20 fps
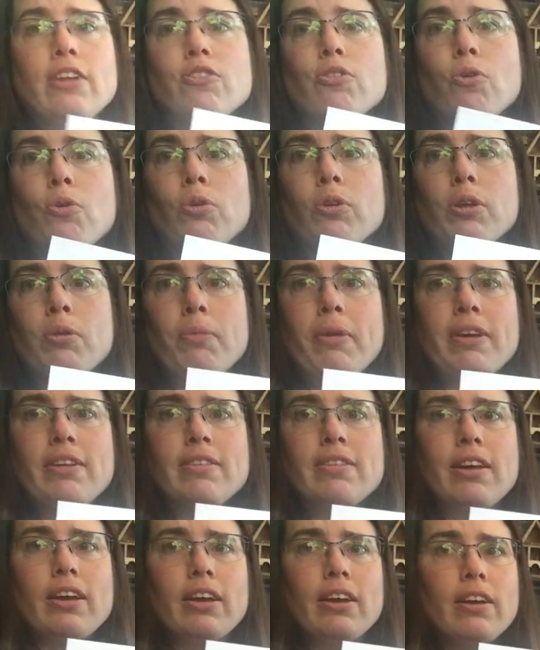it's only my
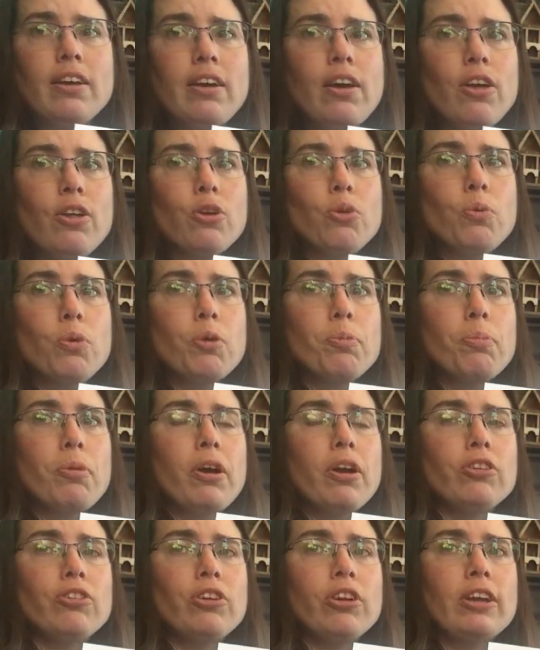second colorwork
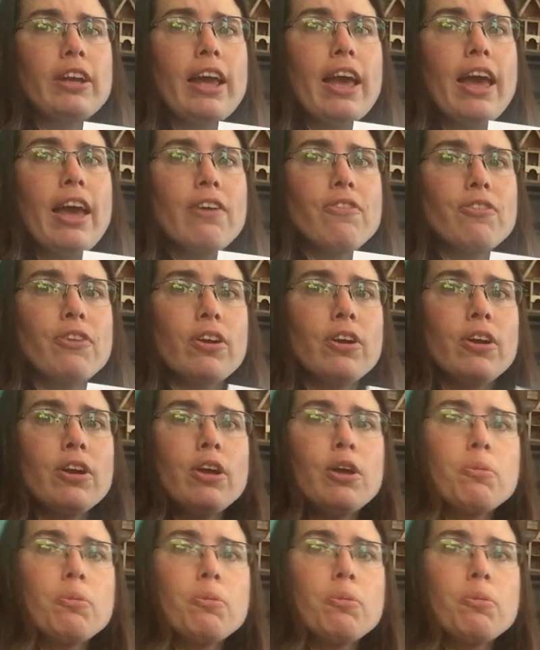project ever.